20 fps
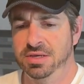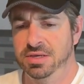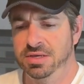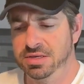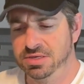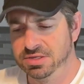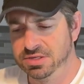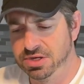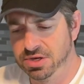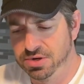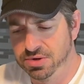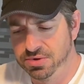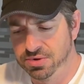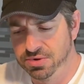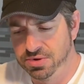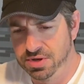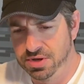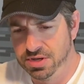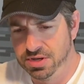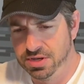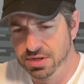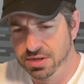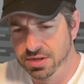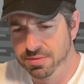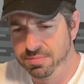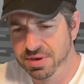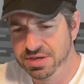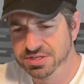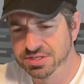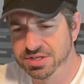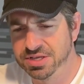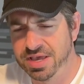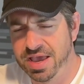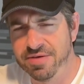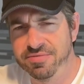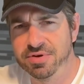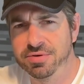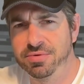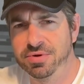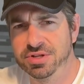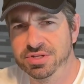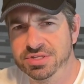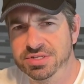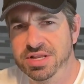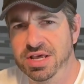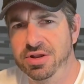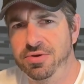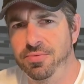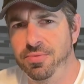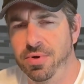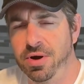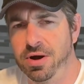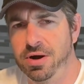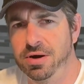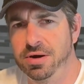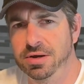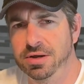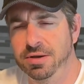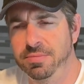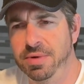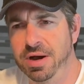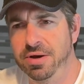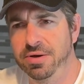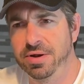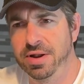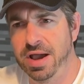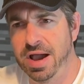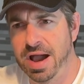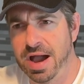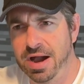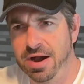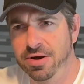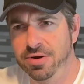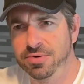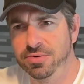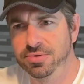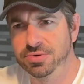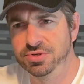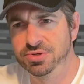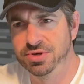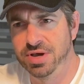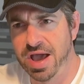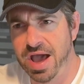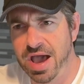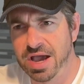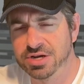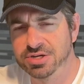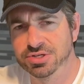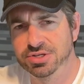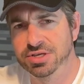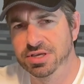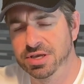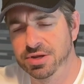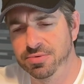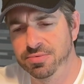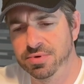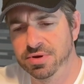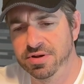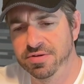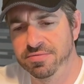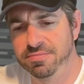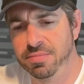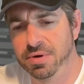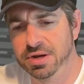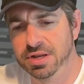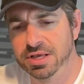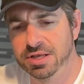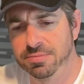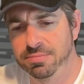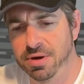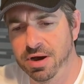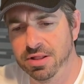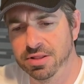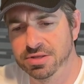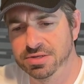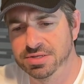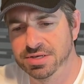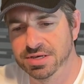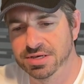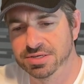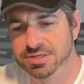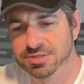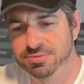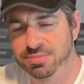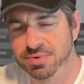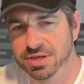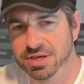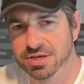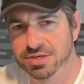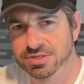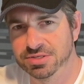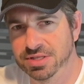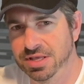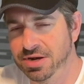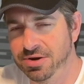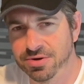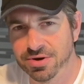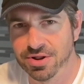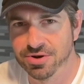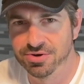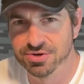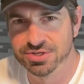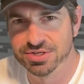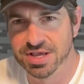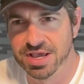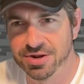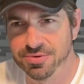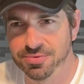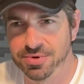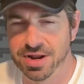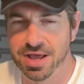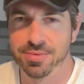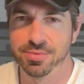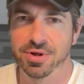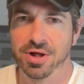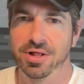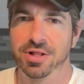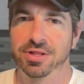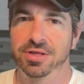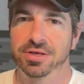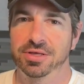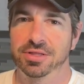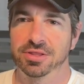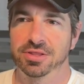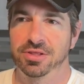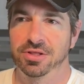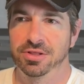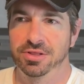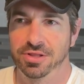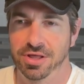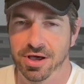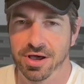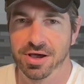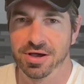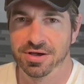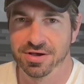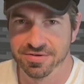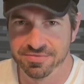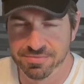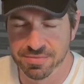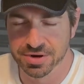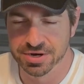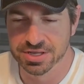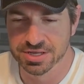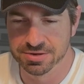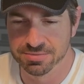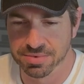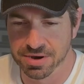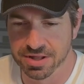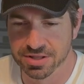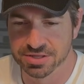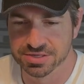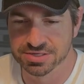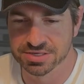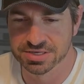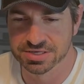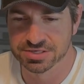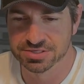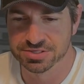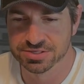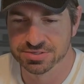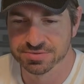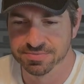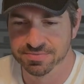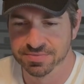So basically everyone is dead wrong about how to actually get rid of money in politics, because they don't understand what I'm calling the law of money in politics.